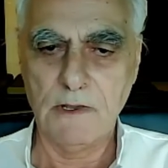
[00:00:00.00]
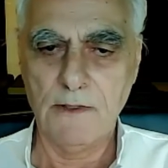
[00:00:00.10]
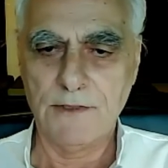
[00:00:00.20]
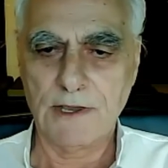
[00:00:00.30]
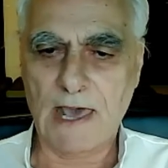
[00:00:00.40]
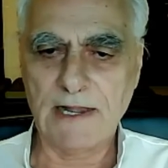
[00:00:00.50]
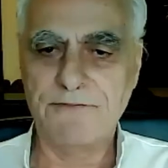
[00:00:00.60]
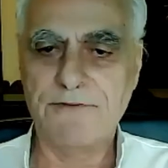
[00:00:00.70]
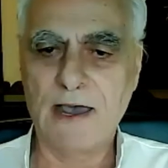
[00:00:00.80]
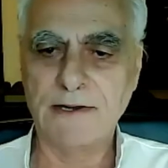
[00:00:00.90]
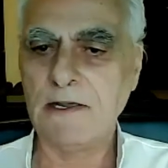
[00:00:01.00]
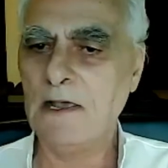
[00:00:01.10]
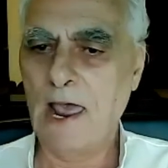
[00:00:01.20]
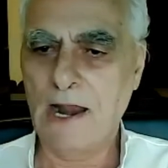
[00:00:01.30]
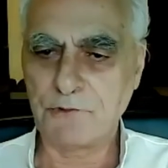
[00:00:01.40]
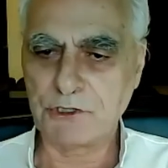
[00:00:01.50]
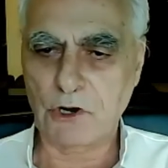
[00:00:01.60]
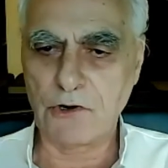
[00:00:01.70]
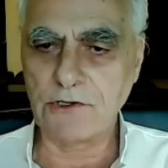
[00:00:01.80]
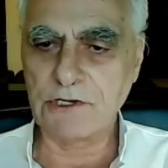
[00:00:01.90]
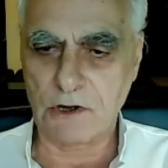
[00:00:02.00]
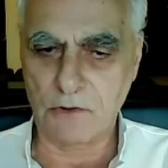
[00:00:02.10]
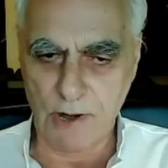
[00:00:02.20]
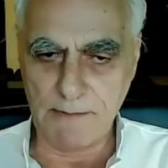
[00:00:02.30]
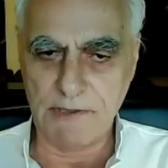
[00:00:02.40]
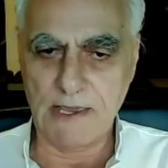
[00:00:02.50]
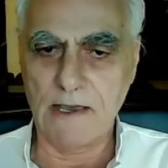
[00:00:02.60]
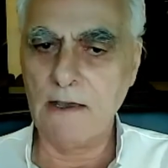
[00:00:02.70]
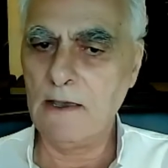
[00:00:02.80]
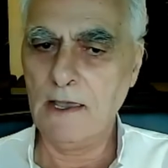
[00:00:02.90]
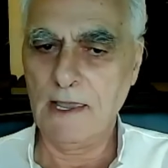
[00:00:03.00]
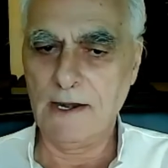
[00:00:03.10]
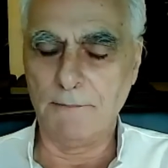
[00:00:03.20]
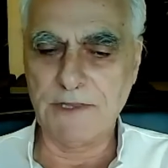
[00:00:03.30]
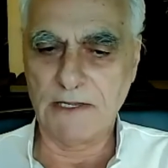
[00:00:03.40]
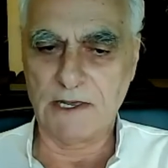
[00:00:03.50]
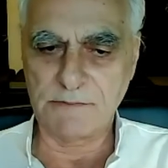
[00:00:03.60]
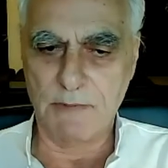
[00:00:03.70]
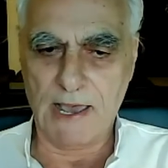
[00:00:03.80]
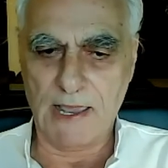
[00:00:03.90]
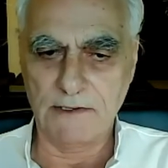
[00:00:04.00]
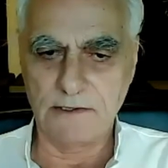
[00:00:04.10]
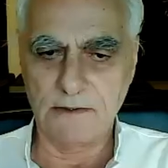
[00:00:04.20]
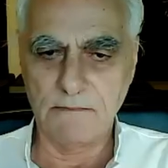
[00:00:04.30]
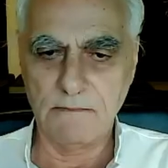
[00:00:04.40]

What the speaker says: The Caliphate had returned to Arabia in Abdullah's mind.